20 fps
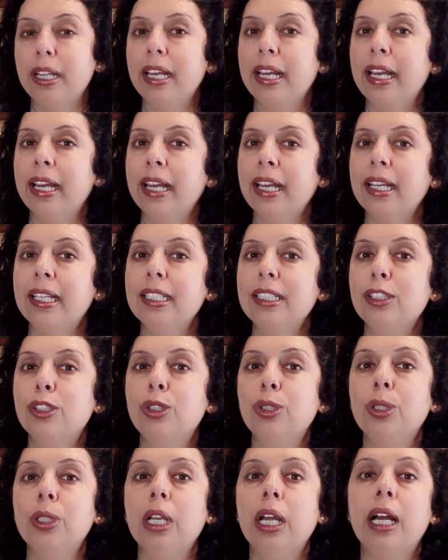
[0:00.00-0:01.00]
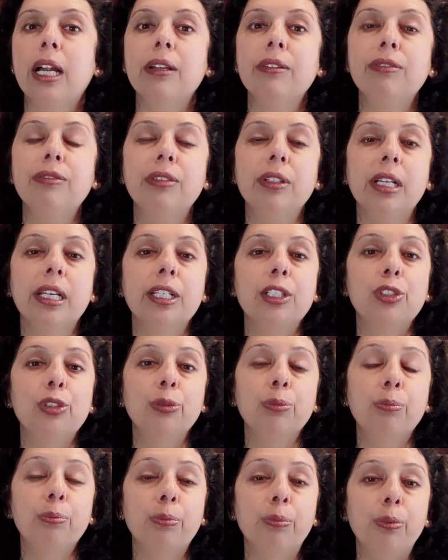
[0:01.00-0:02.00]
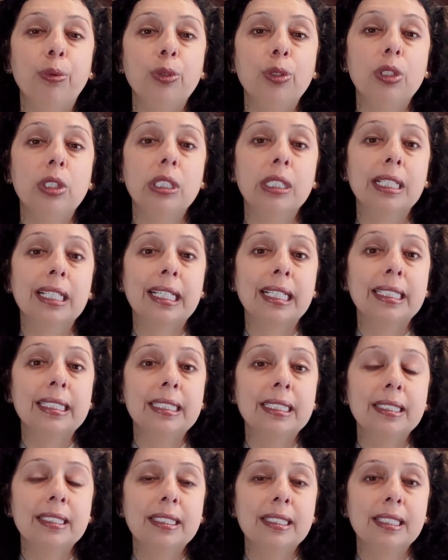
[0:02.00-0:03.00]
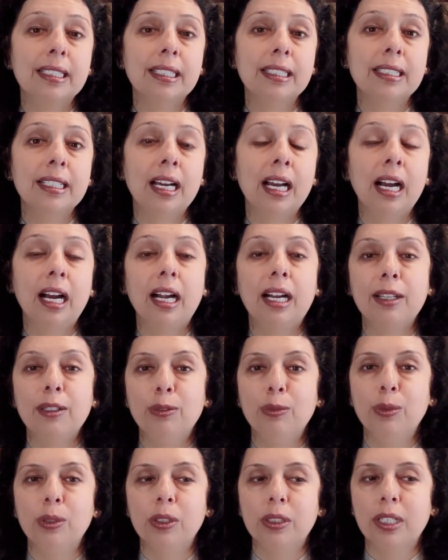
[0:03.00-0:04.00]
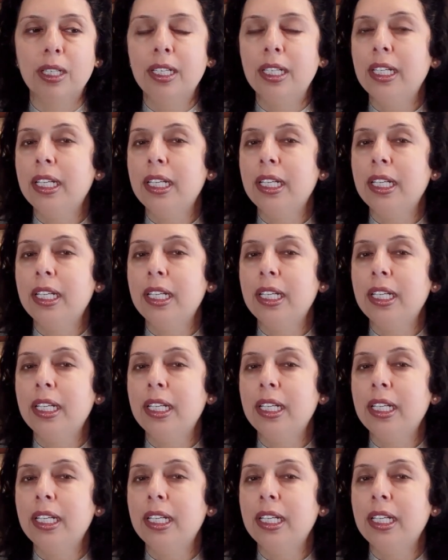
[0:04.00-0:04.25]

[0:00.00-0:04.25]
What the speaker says: and do not forget to put the consistent hard work.